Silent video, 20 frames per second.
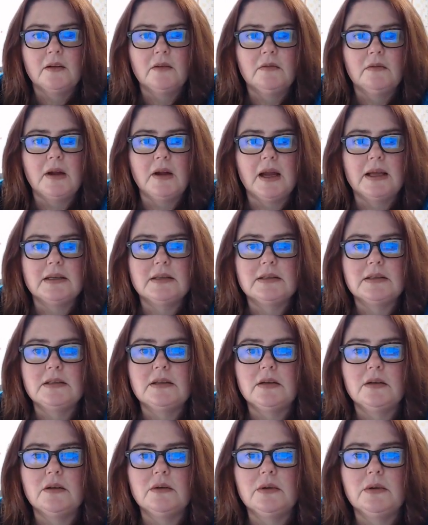Right,
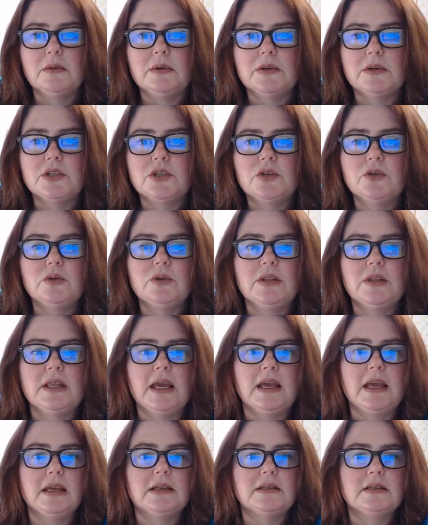now we want to do
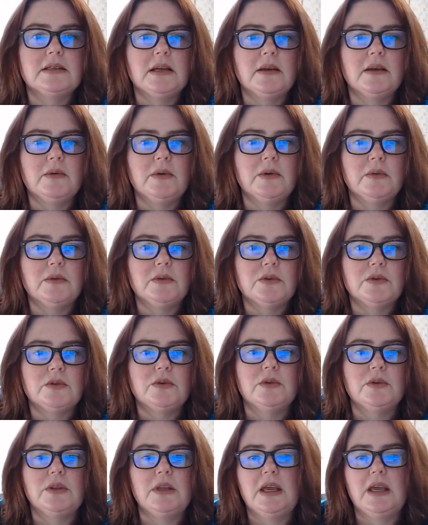that, and we want to
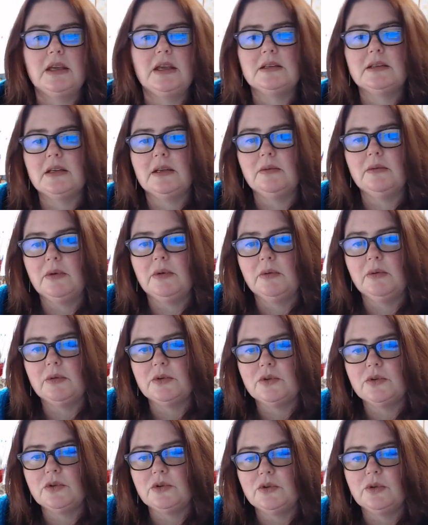do that, and we
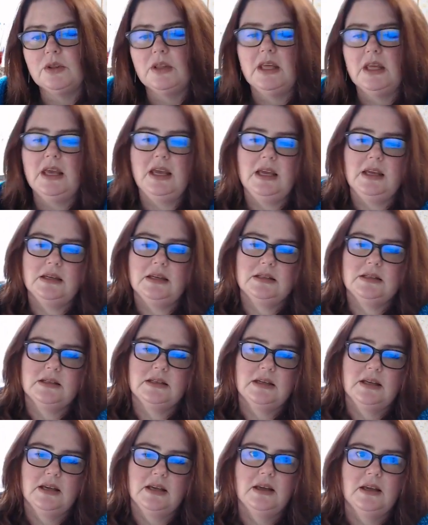want to do
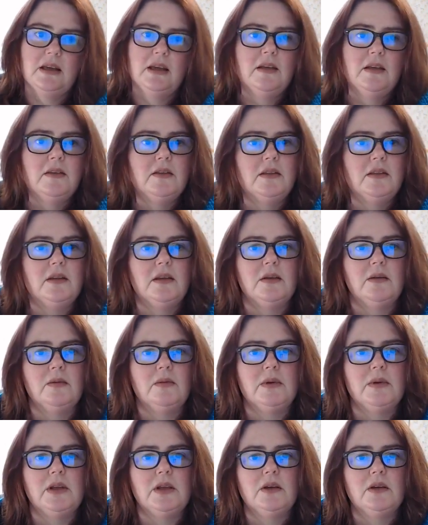that. There
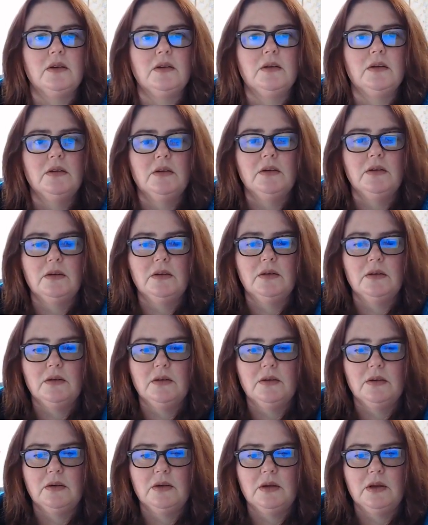we
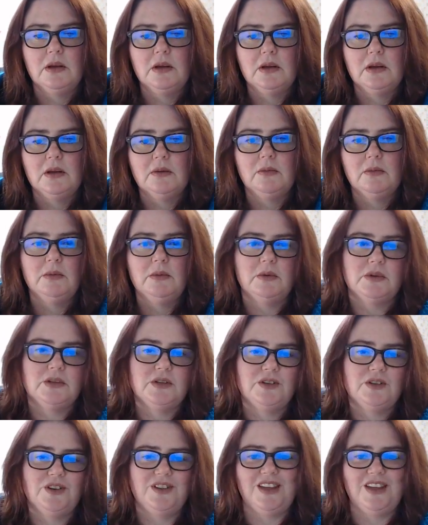go, and we want to do